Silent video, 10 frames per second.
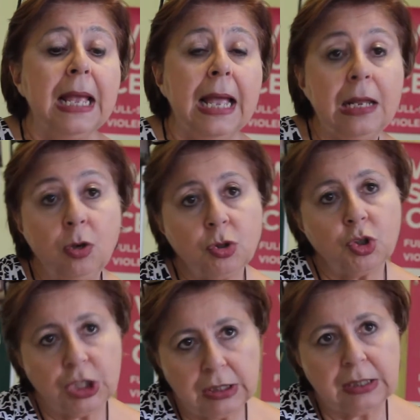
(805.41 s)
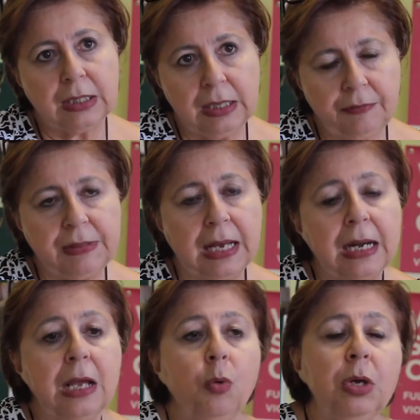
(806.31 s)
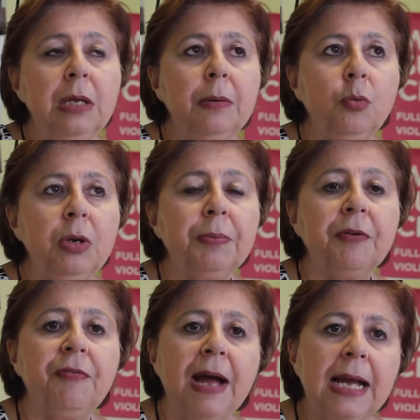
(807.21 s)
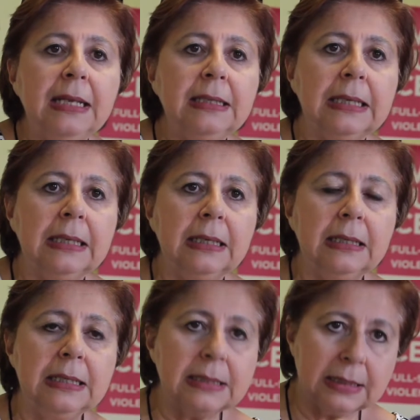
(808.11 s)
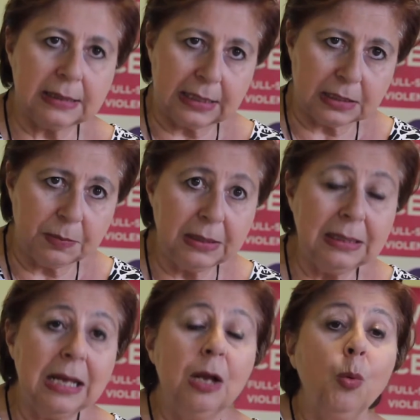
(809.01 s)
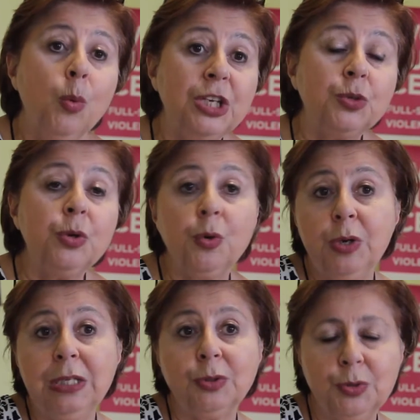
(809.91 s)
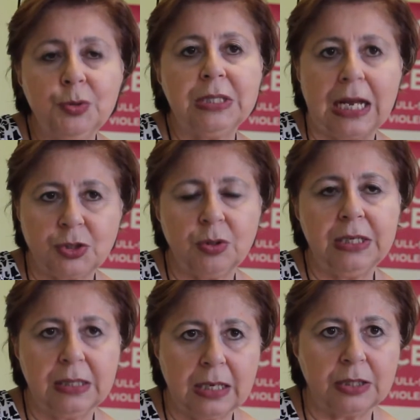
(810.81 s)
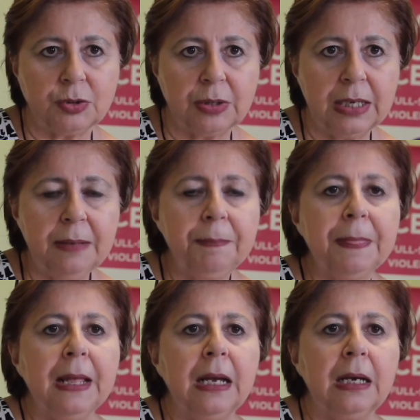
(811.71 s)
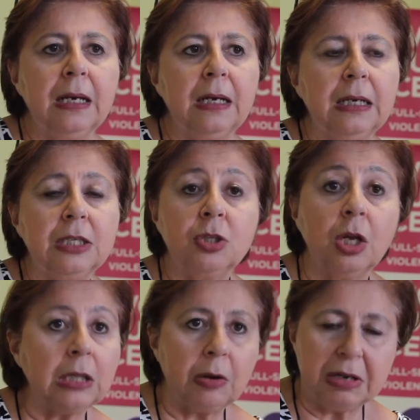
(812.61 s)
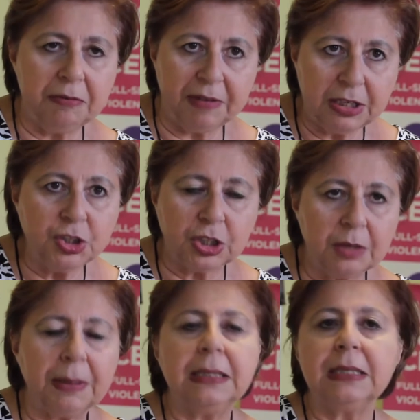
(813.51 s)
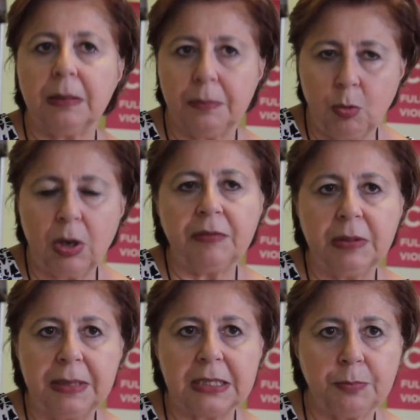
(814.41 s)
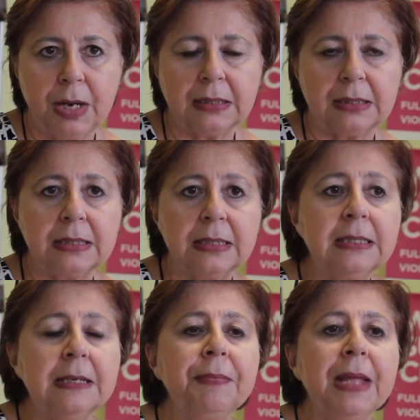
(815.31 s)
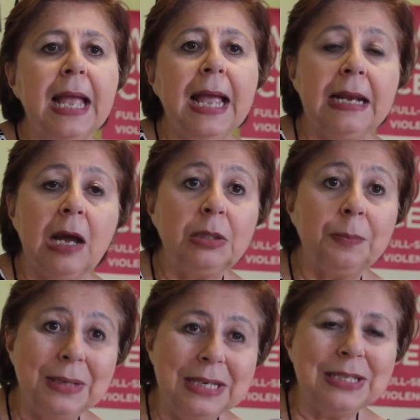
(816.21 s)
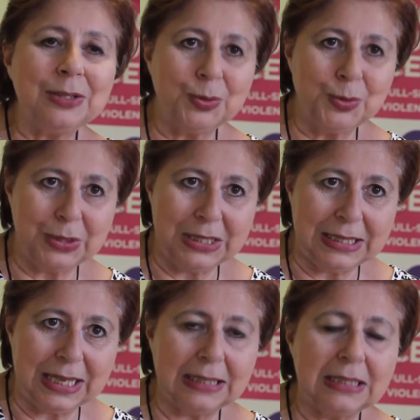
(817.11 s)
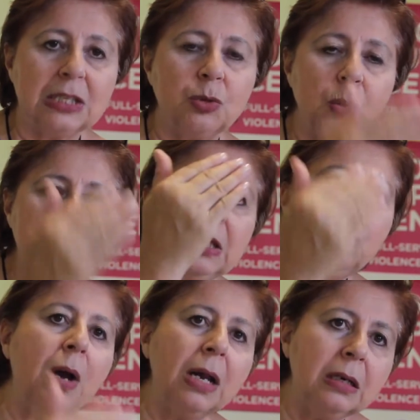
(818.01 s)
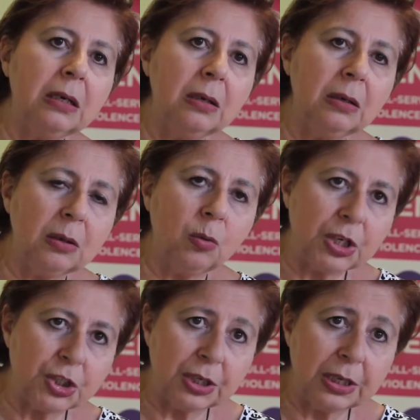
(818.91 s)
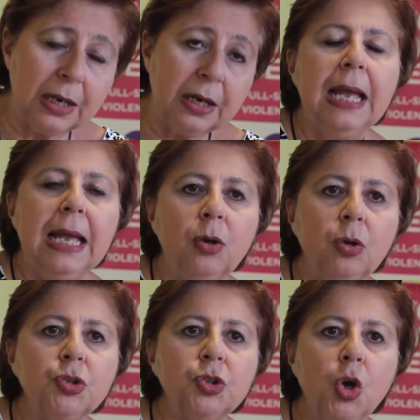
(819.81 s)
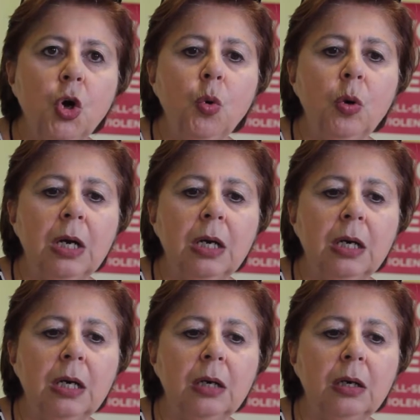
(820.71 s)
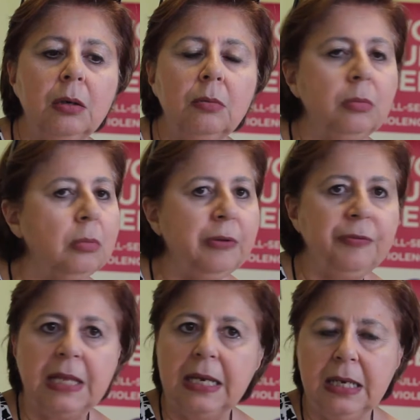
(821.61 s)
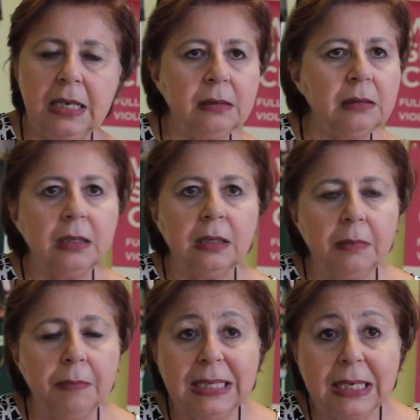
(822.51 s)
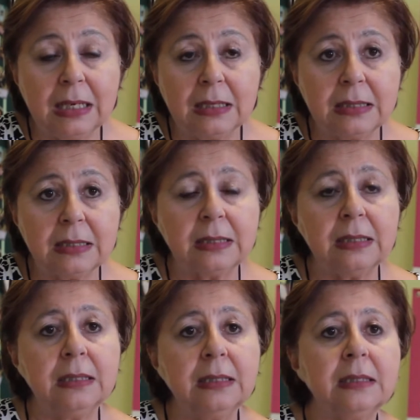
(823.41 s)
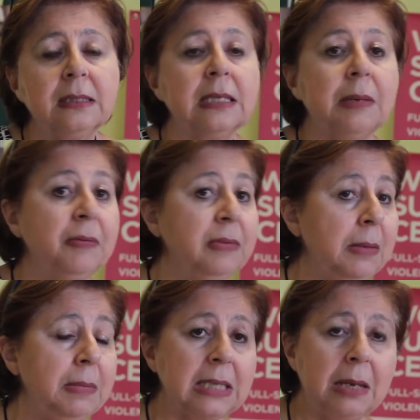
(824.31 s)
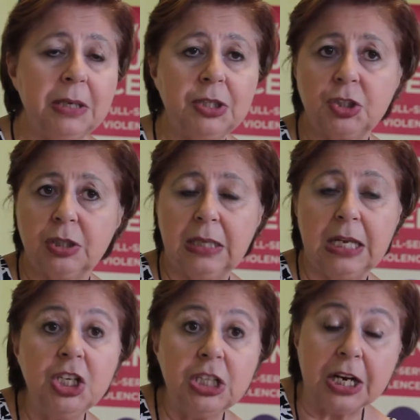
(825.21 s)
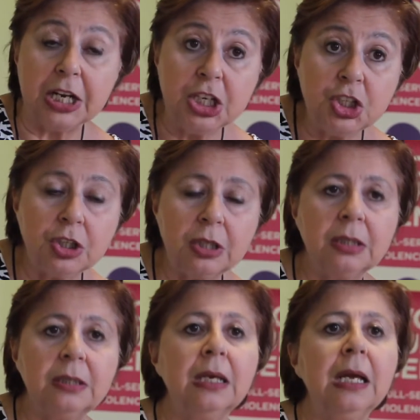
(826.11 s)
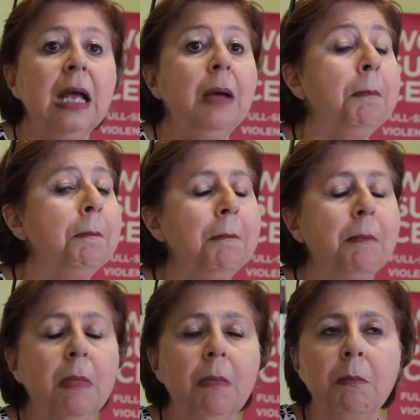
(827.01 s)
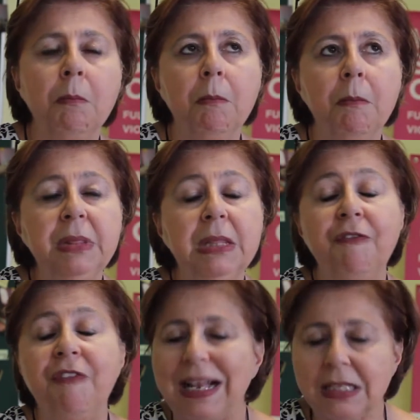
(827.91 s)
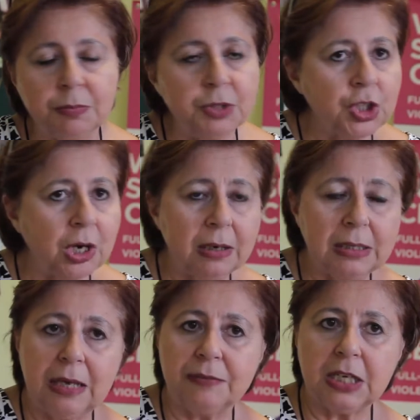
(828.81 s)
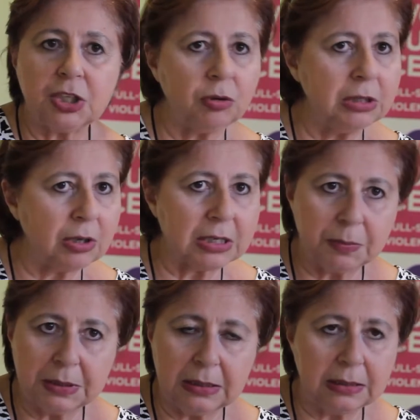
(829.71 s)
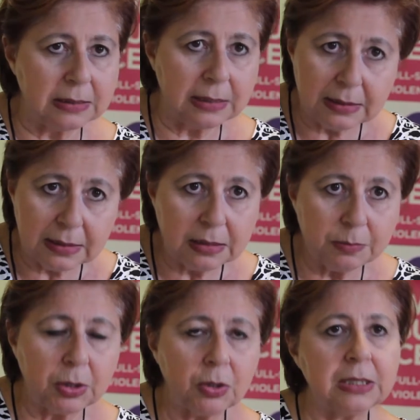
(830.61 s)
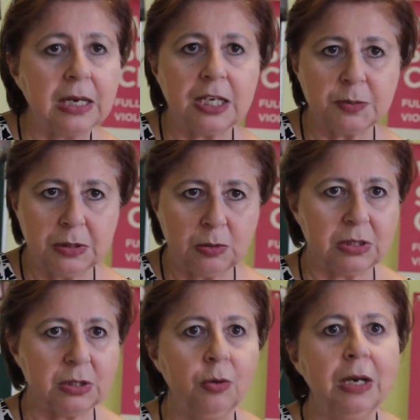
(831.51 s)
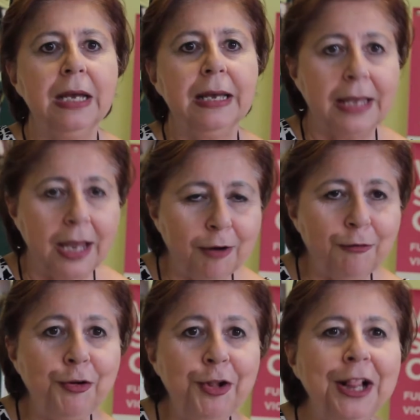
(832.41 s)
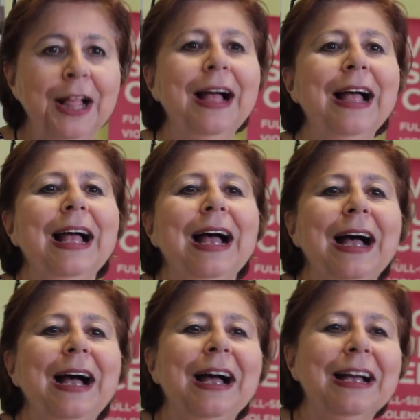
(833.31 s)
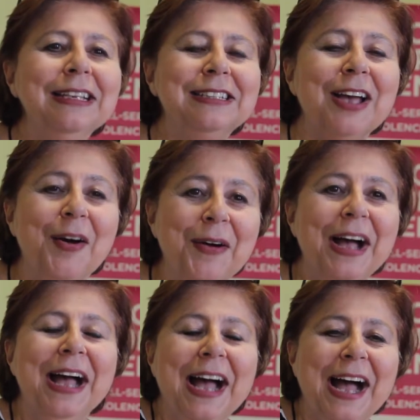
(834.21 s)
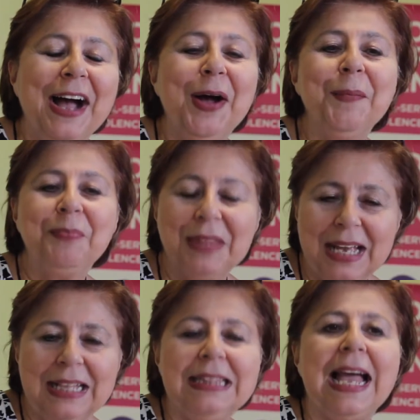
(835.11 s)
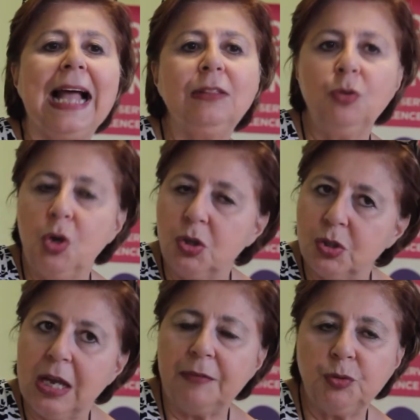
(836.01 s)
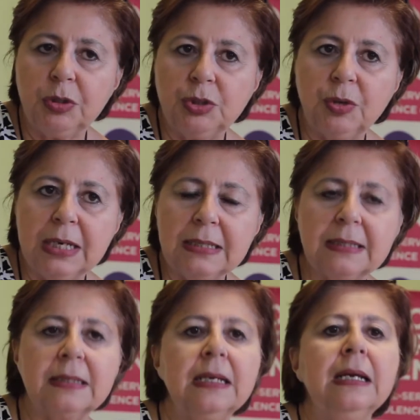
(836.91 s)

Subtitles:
And also shelter if that. We provide a risk assessment, which we introduced actually in the country. It's not our invention, but it's one of the best practices. And now the police is using that. It's a 21 questionnaire. And also, if they need medical assistance, some of them, as I mentioned, they're injured. The vast majority have sexually transmitted diseases because their husbands were so careful. That we also have to address.